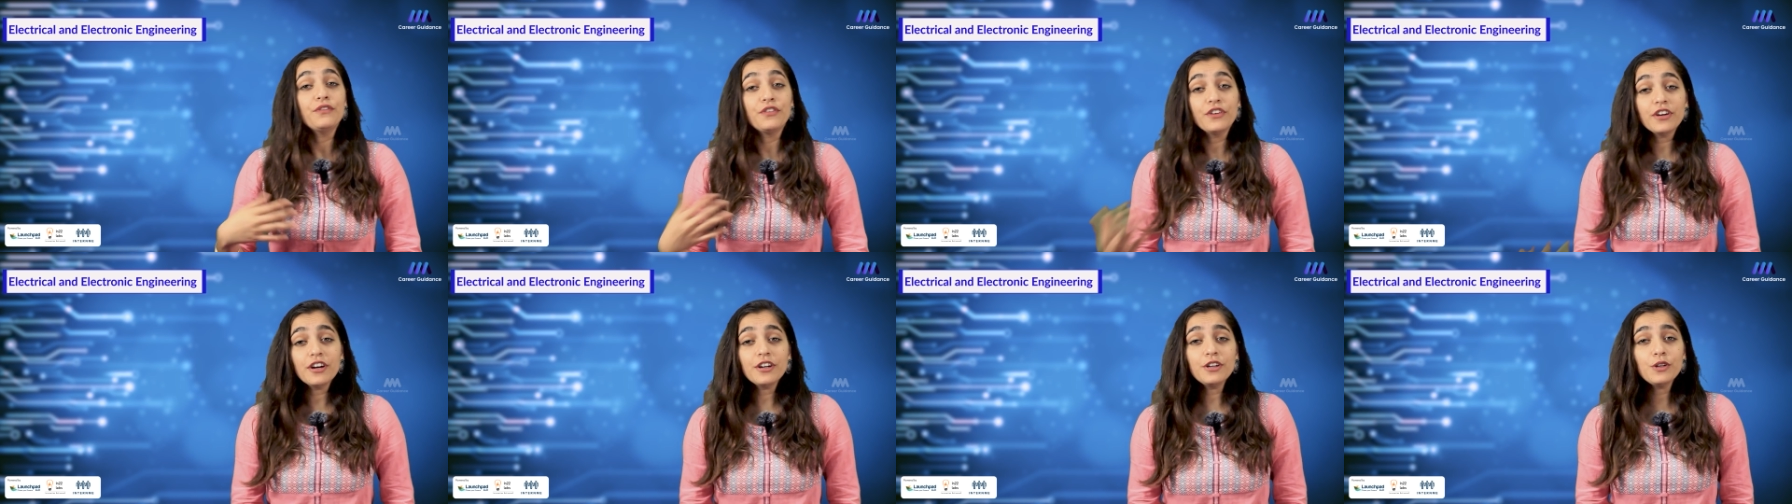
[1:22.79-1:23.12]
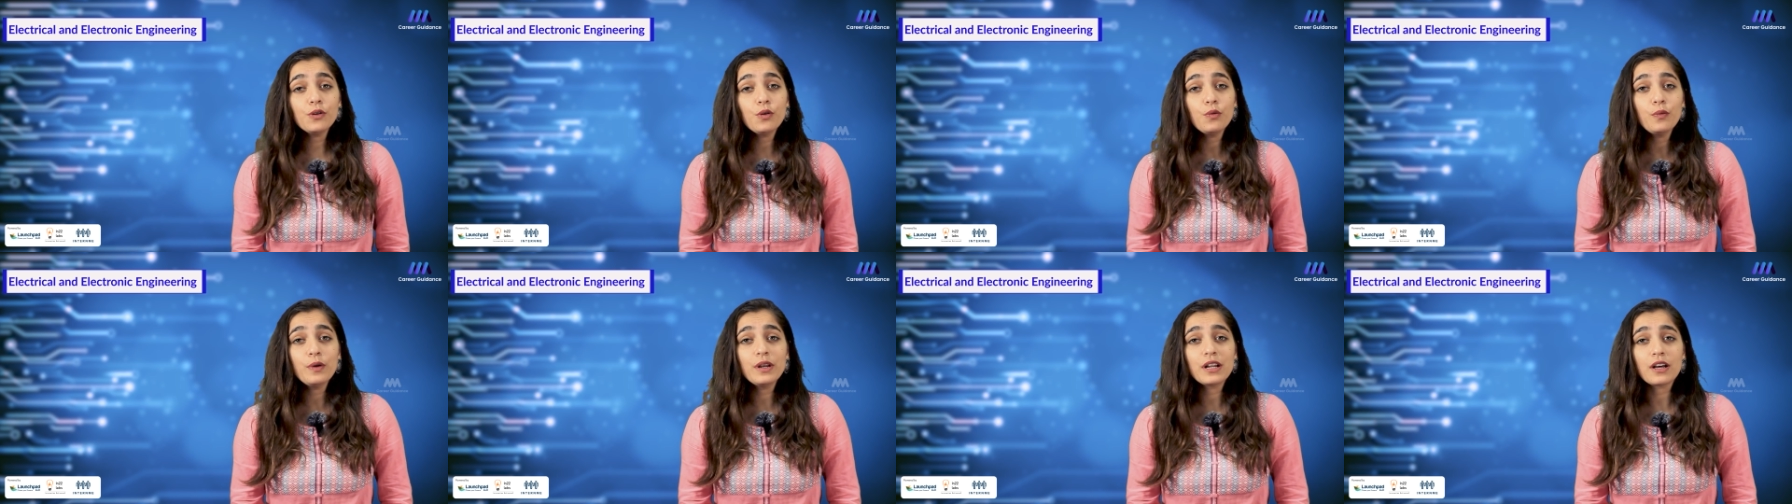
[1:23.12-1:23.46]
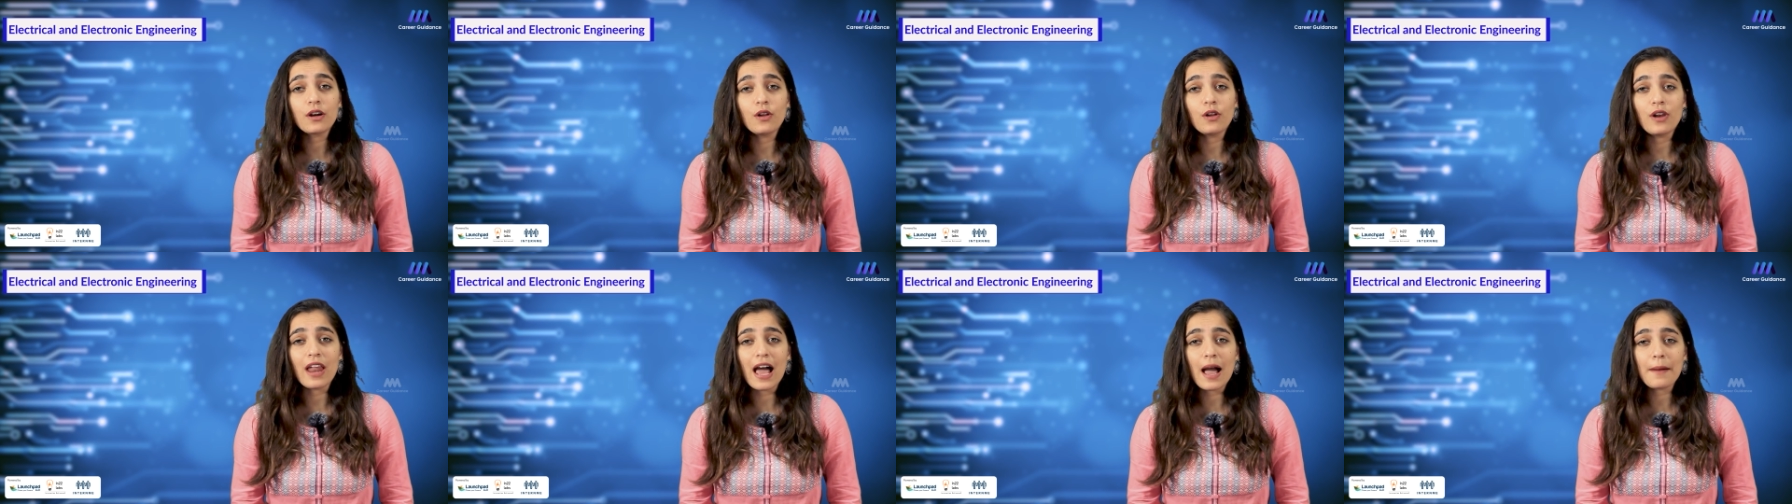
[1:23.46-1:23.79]
where you will
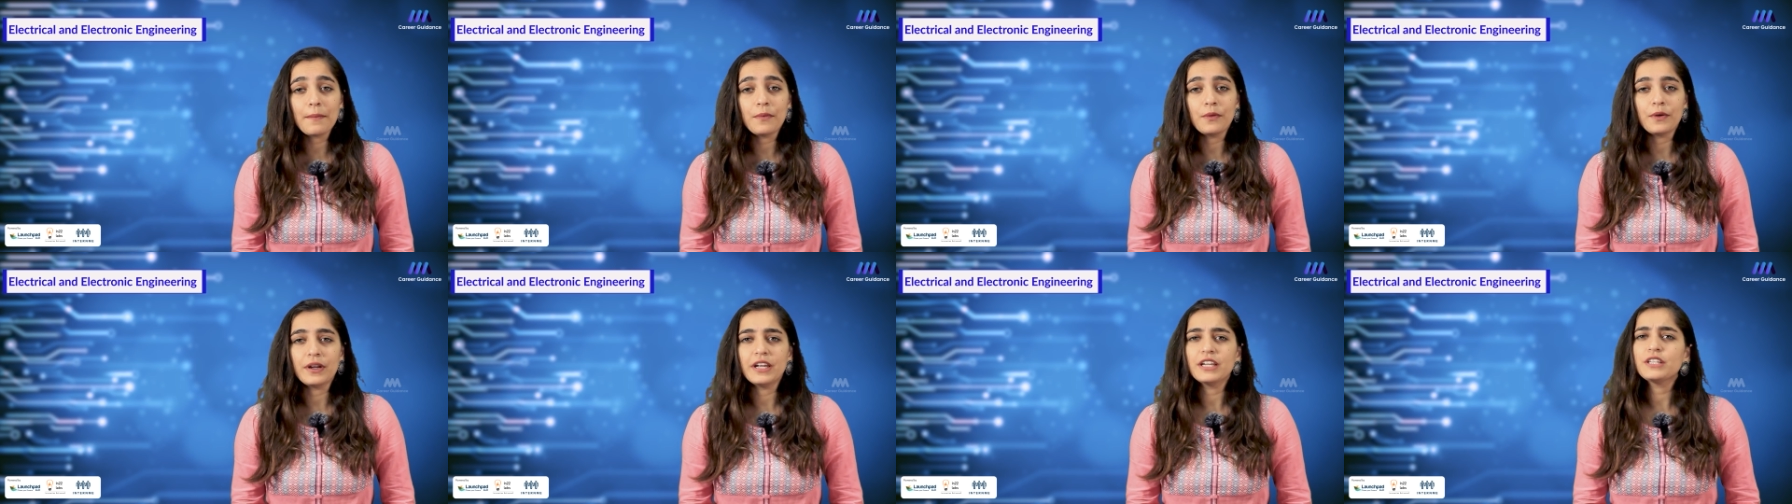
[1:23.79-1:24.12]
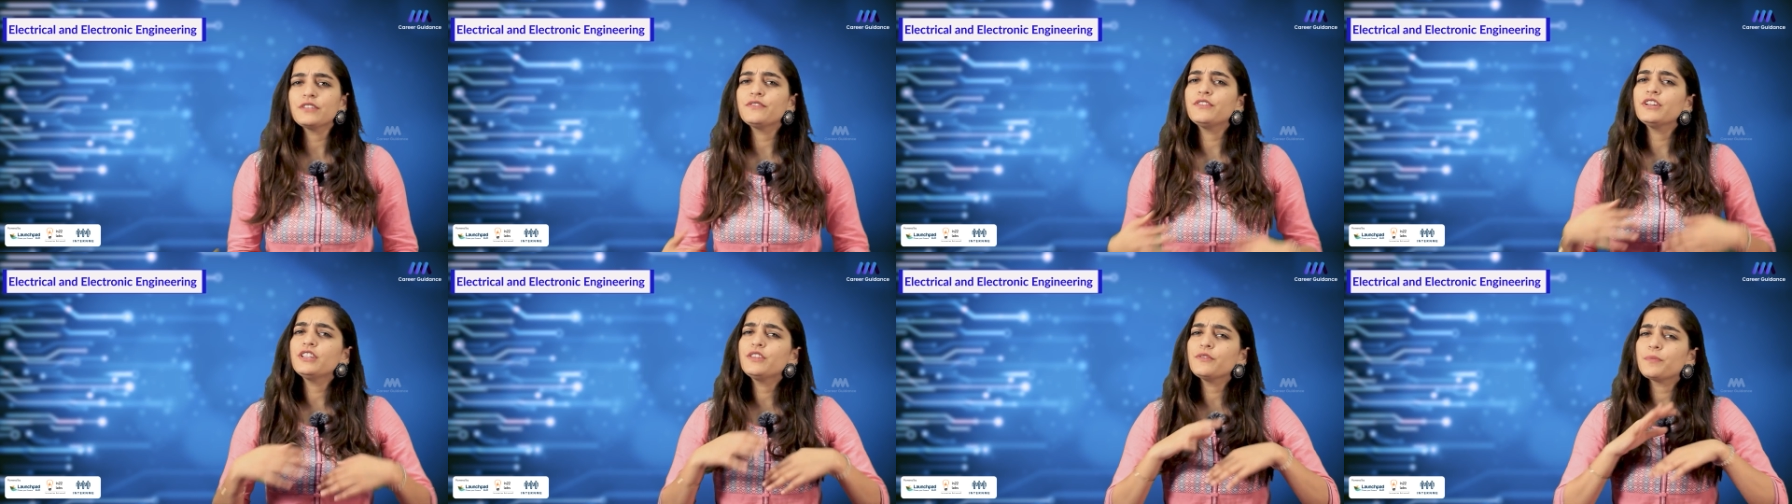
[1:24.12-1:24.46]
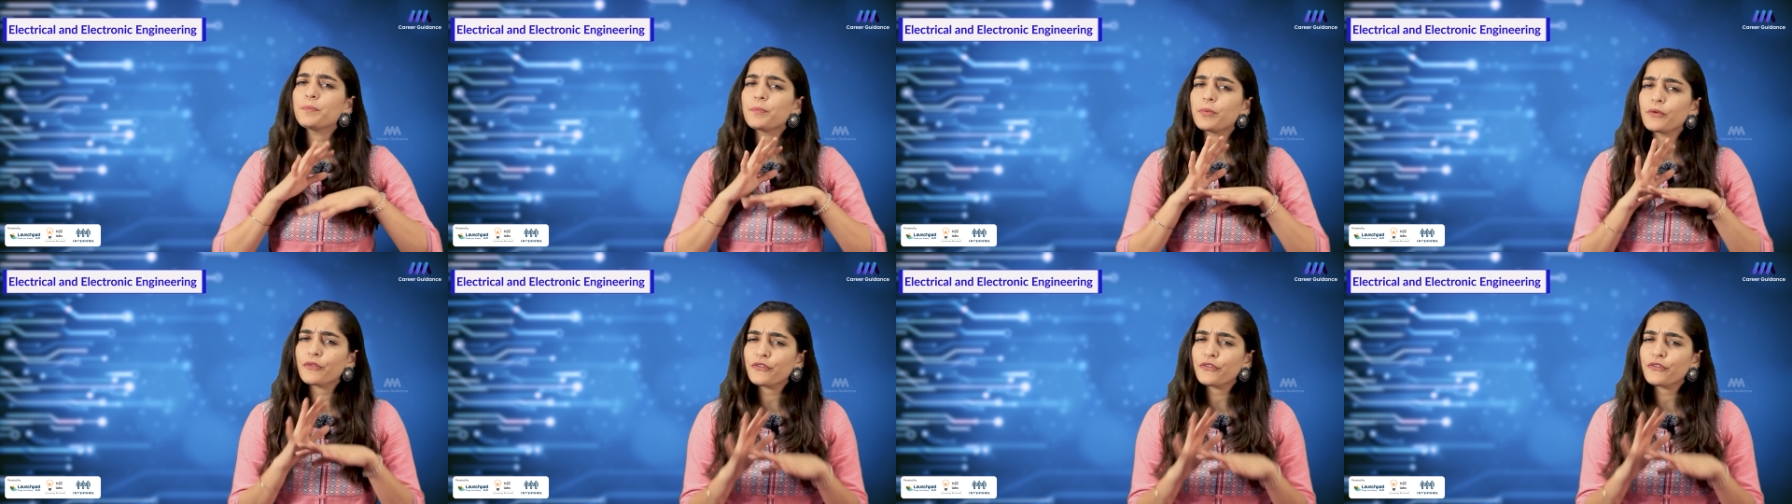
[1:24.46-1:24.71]
collaborate with